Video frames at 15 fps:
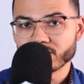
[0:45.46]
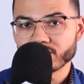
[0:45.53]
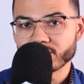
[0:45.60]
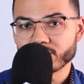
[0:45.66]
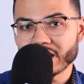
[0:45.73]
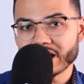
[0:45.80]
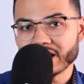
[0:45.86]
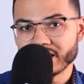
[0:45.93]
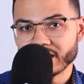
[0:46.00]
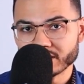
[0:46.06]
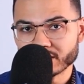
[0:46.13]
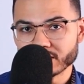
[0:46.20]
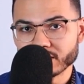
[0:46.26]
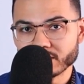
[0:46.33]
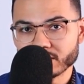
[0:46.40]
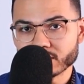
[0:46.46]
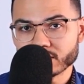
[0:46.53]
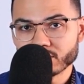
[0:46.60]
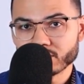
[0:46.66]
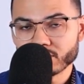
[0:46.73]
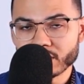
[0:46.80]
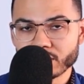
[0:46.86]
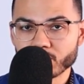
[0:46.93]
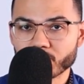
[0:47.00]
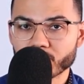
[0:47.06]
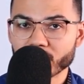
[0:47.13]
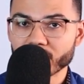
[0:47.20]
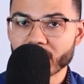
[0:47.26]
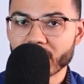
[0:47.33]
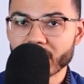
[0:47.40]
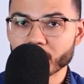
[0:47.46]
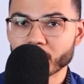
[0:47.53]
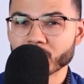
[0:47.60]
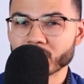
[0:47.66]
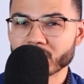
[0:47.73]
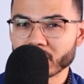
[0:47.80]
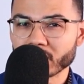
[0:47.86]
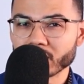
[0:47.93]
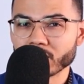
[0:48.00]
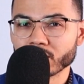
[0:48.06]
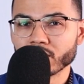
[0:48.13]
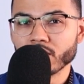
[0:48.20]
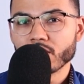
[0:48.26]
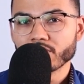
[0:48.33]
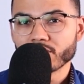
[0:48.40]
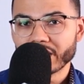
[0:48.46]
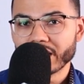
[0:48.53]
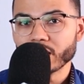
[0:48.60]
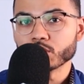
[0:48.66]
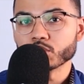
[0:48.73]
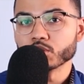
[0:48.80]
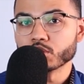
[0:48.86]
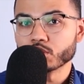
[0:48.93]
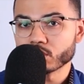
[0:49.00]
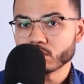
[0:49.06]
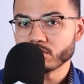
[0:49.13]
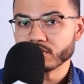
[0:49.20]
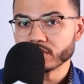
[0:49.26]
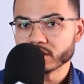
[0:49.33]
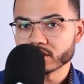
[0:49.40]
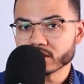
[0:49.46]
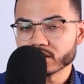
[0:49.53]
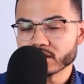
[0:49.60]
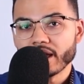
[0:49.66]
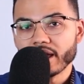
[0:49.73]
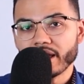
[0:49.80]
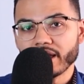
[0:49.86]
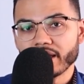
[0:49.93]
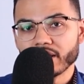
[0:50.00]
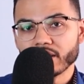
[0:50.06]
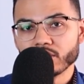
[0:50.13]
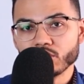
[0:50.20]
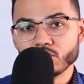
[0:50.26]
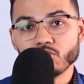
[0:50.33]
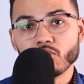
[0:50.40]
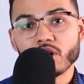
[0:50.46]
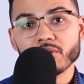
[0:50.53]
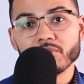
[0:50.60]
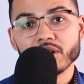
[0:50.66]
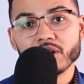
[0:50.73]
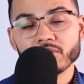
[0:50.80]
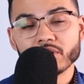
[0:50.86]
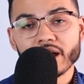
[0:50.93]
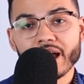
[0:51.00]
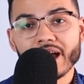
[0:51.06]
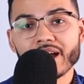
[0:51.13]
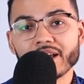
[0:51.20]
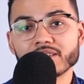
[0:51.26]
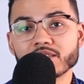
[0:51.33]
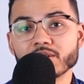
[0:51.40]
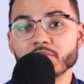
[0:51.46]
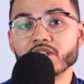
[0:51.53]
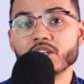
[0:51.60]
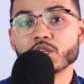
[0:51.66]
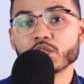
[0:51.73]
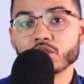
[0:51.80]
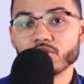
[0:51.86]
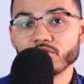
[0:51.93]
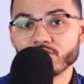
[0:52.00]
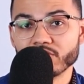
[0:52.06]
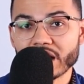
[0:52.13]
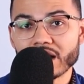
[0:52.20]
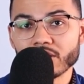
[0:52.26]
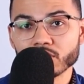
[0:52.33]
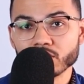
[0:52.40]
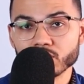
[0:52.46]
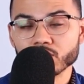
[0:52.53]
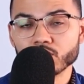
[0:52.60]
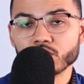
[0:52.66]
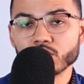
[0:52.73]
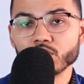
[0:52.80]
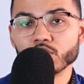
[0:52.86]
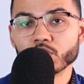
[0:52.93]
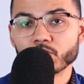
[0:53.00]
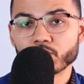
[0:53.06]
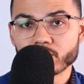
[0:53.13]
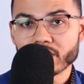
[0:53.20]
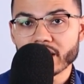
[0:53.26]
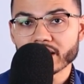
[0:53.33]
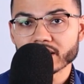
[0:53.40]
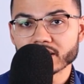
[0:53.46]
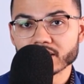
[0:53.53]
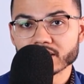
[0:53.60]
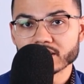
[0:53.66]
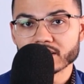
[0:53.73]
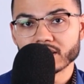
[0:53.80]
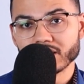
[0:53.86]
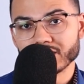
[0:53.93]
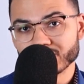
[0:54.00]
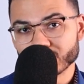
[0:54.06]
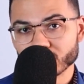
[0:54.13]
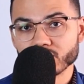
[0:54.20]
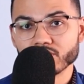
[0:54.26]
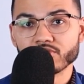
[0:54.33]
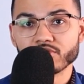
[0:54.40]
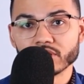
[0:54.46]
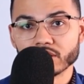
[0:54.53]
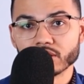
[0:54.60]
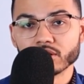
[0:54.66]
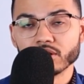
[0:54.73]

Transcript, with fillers: finances, right? You provide a particular financial service and you want to be able to add some additional value to your practice. And so you figure